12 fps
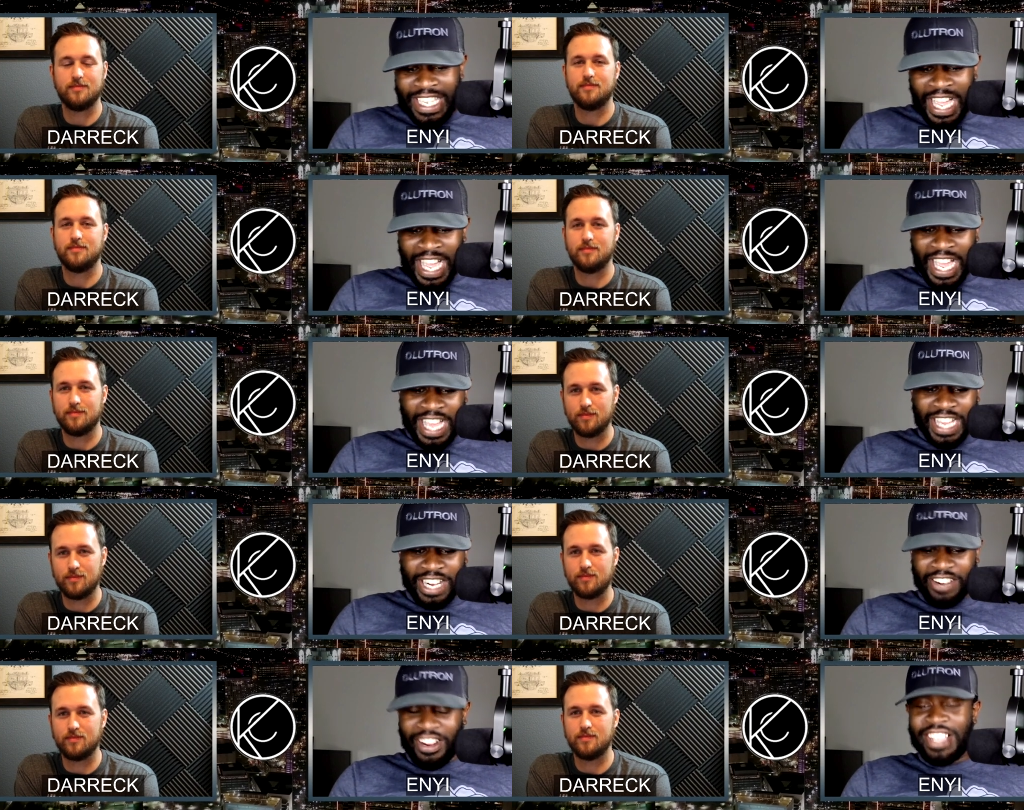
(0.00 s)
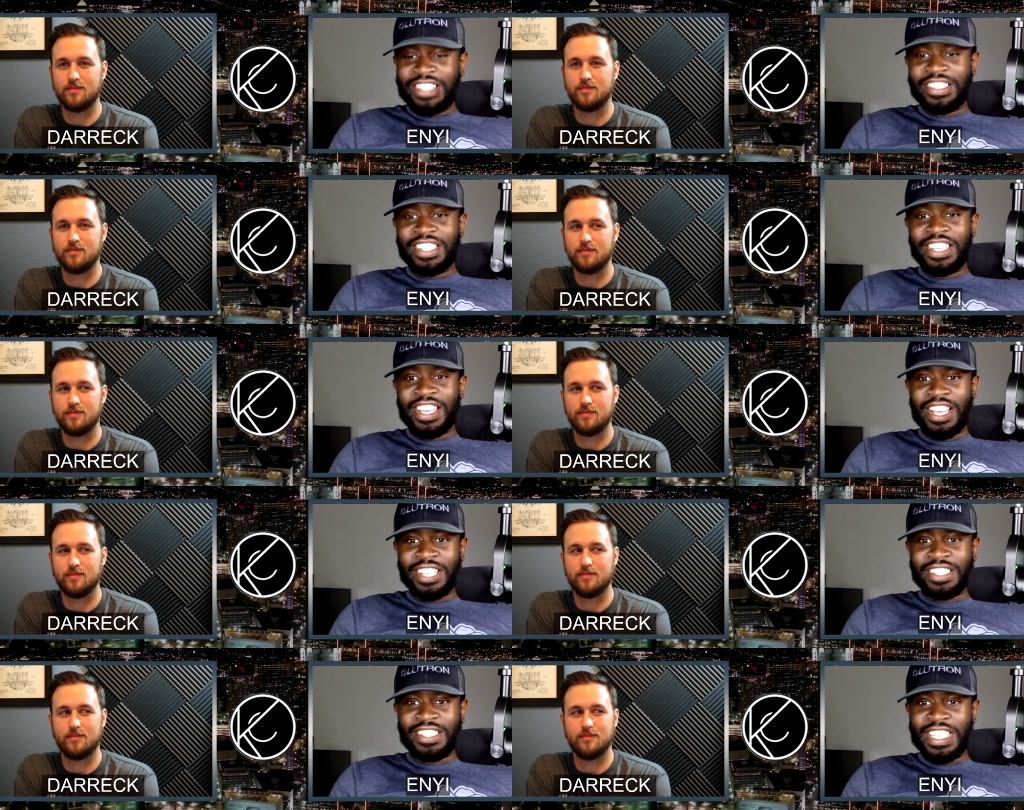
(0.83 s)
Speaker 1: uh, crazy
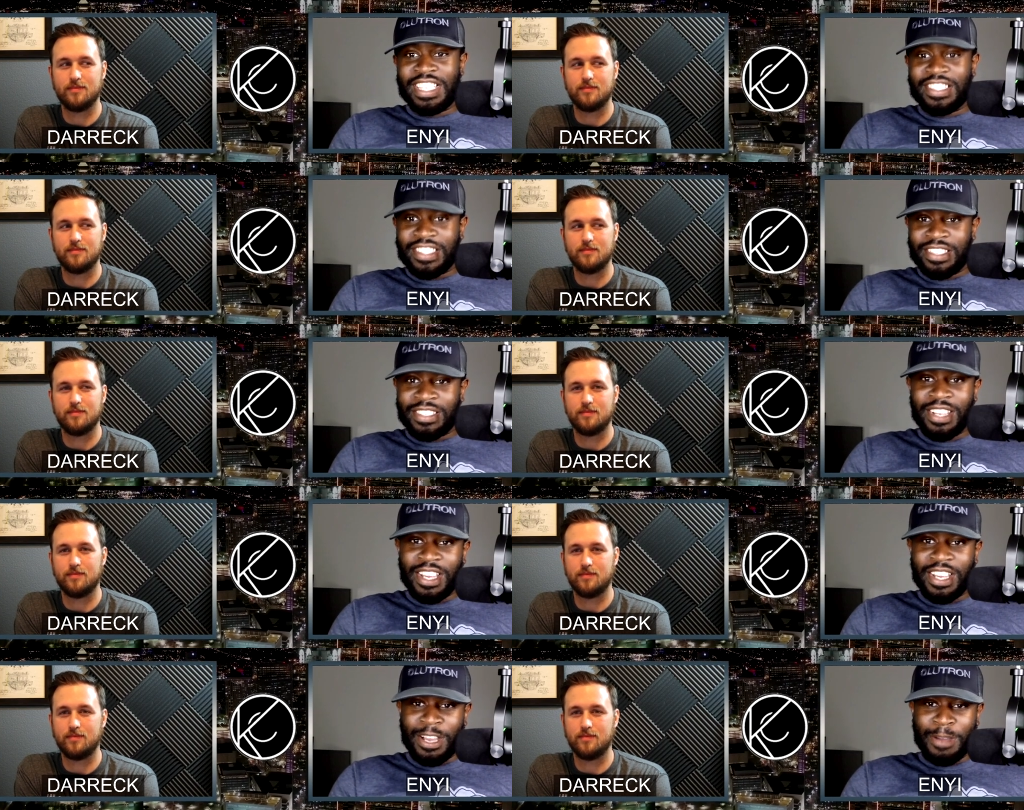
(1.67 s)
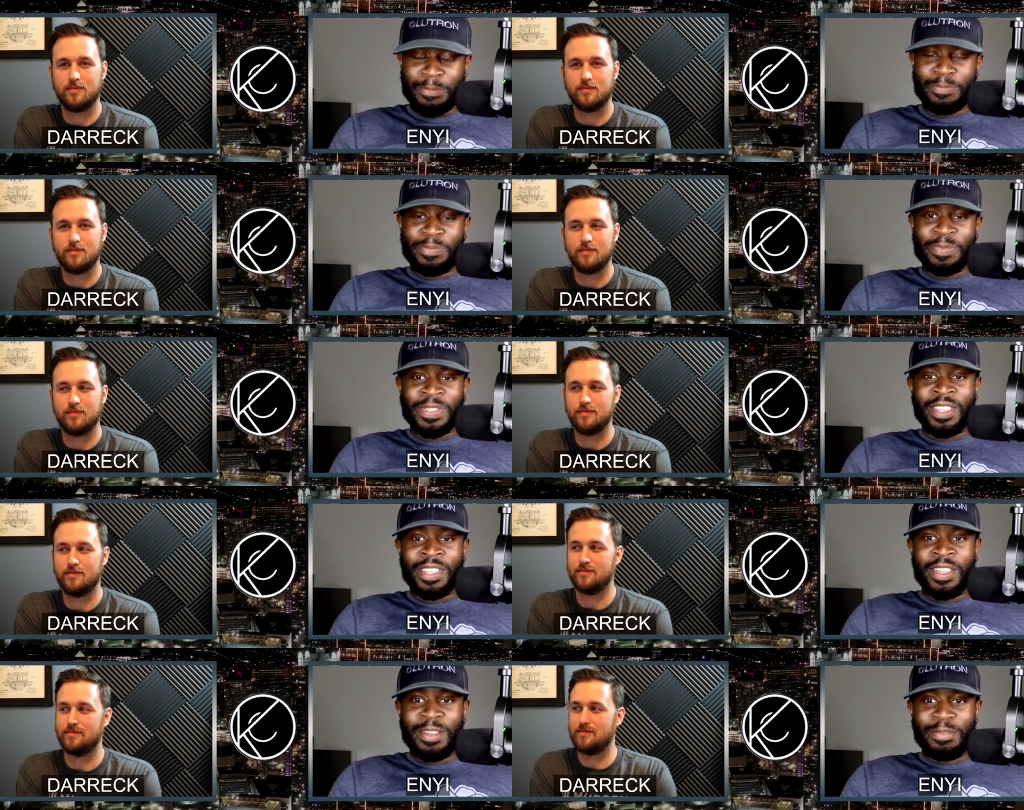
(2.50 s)
uh, season. Um,
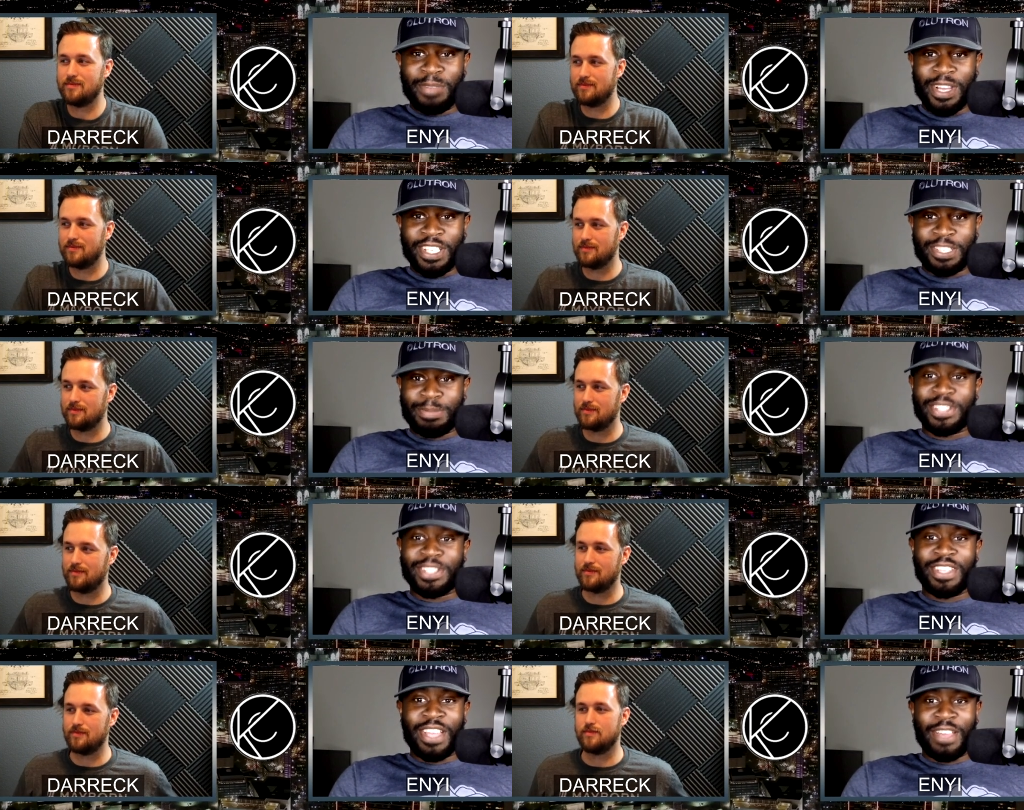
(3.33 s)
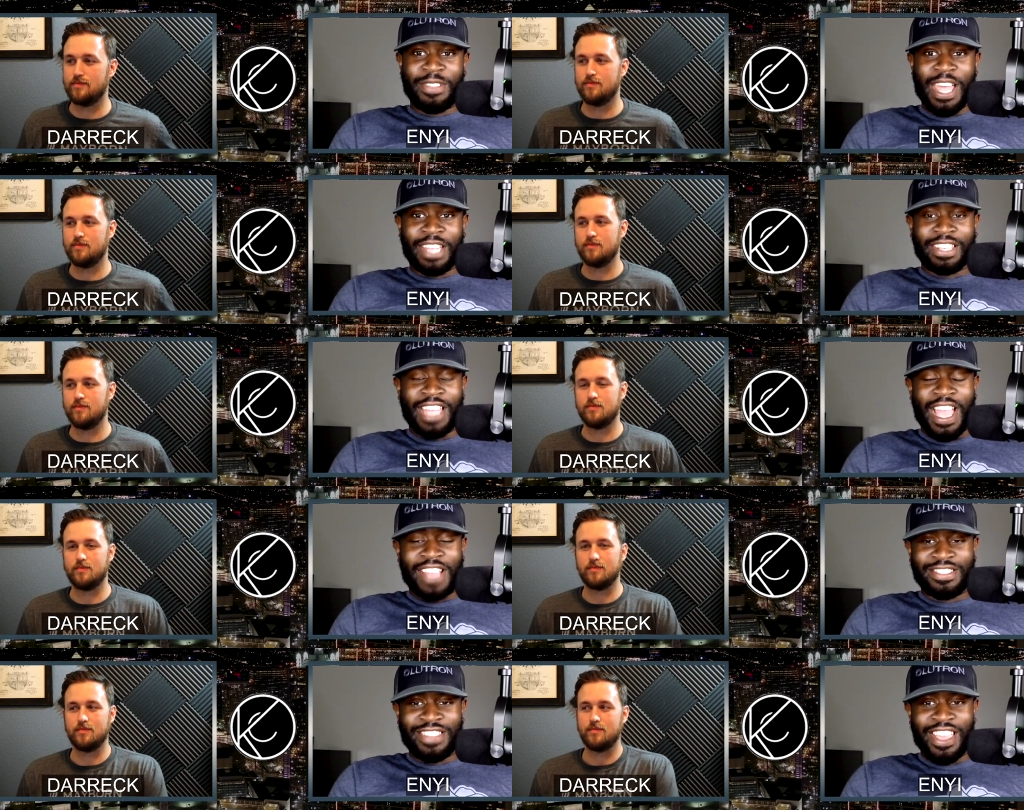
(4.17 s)
but especially that that
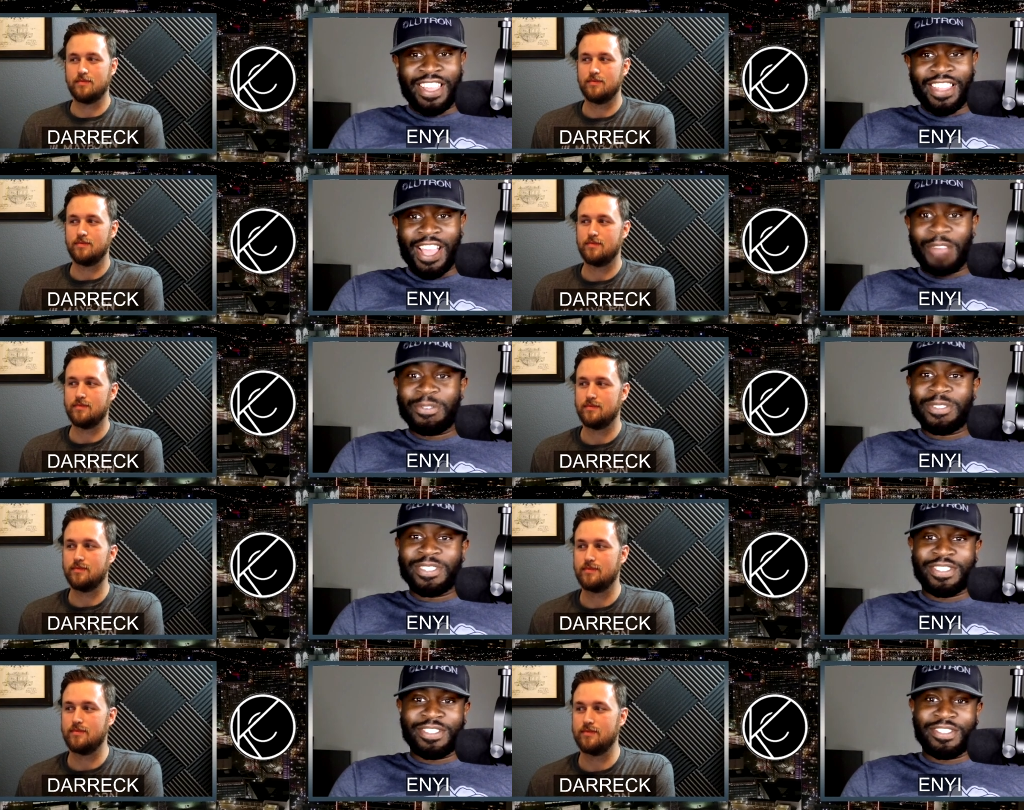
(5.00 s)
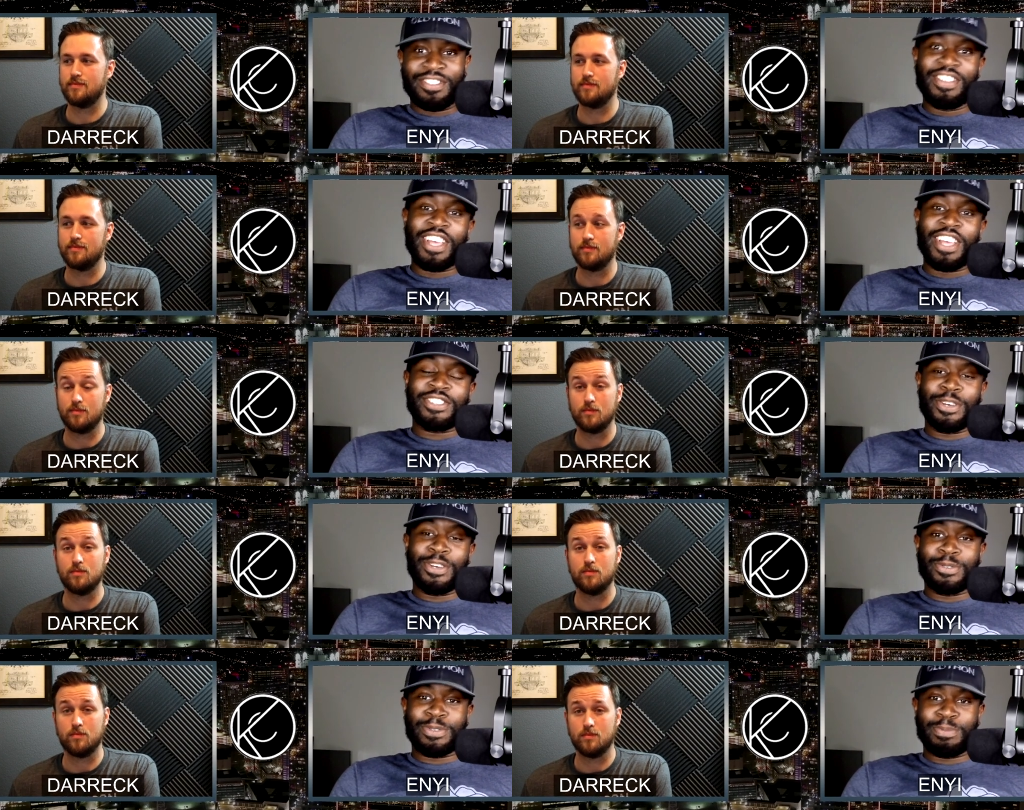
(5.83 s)
last day, that was nutsos.